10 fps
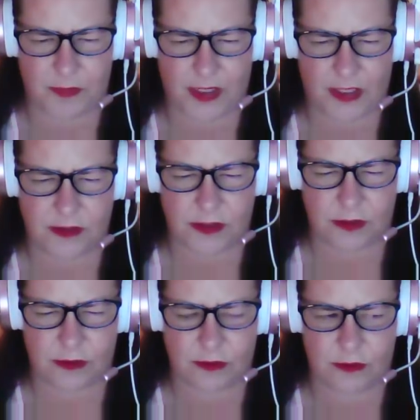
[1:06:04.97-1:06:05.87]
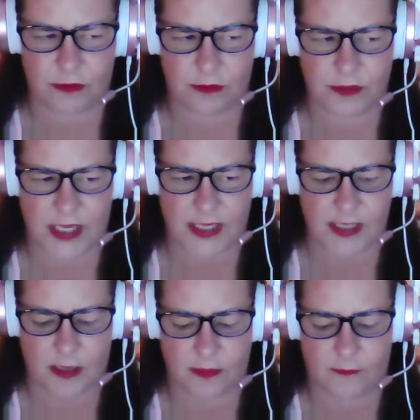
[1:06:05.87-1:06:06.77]
me to take
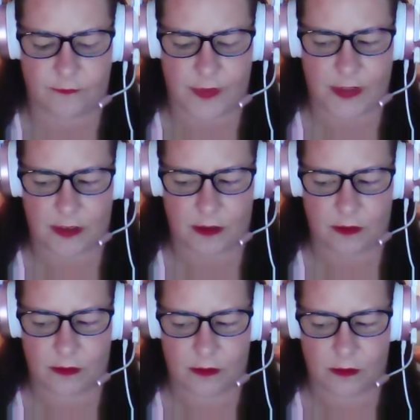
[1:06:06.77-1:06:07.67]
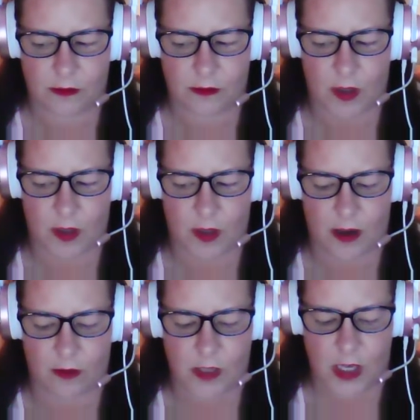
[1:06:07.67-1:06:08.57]
down the video
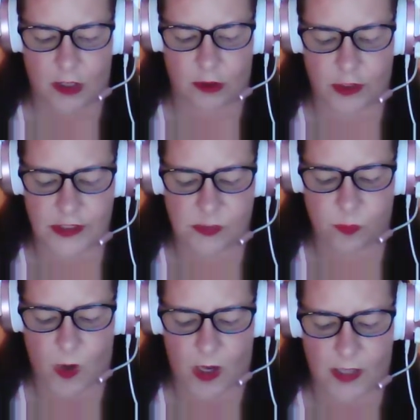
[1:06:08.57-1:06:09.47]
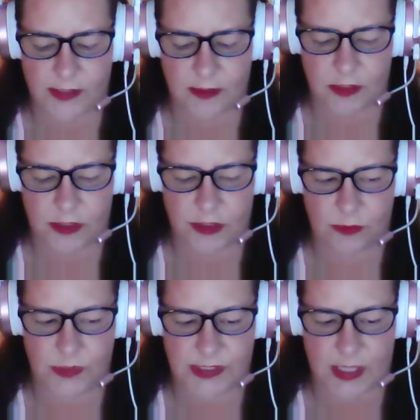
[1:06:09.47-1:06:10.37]
about Chris Watts and the
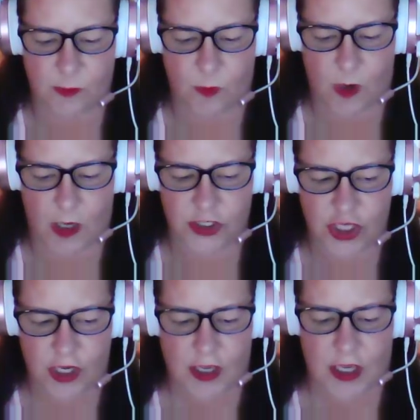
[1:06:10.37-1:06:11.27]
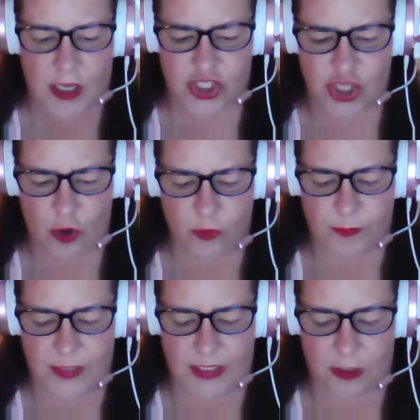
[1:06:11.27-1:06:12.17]
suicide watch,
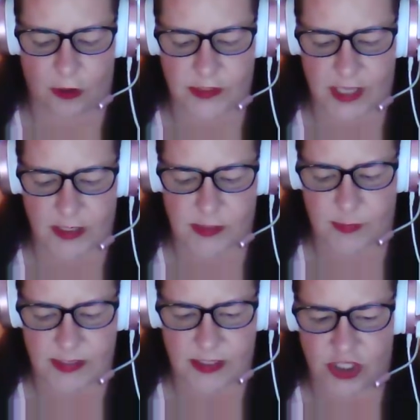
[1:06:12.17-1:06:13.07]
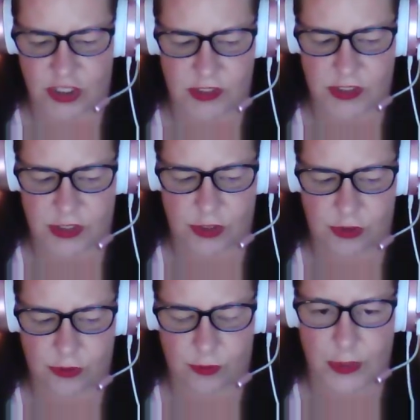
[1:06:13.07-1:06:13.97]
showed me her text messages
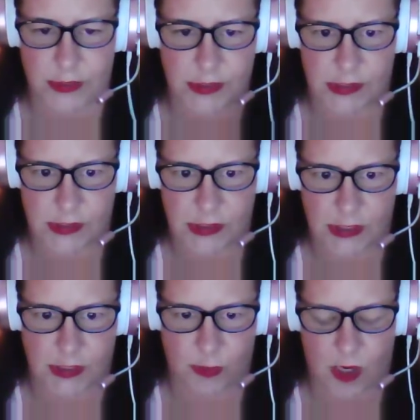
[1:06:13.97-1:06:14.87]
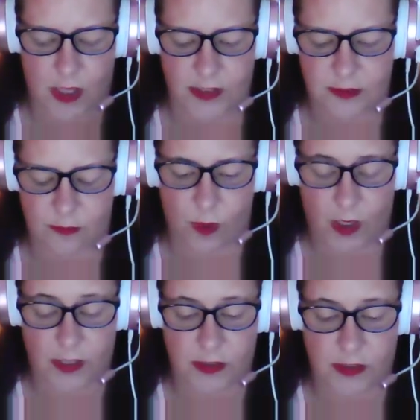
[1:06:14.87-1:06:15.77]
to Cindy Watts.
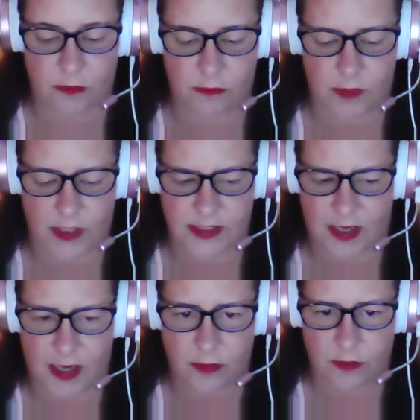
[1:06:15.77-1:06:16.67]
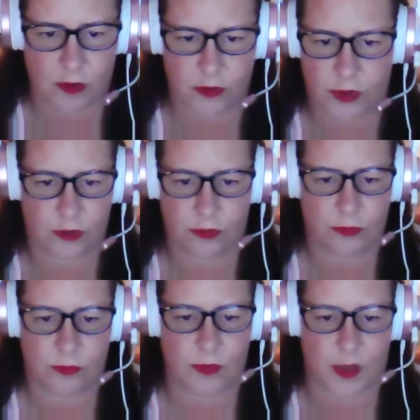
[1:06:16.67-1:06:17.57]
One, I said, I don't know
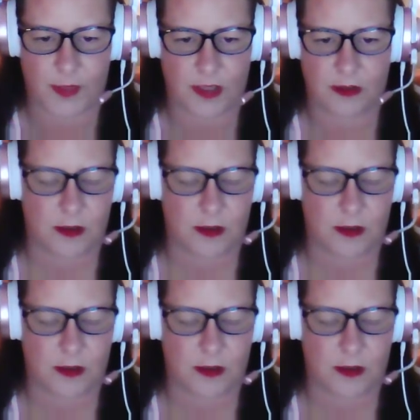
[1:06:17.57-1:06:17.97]
you. I'm not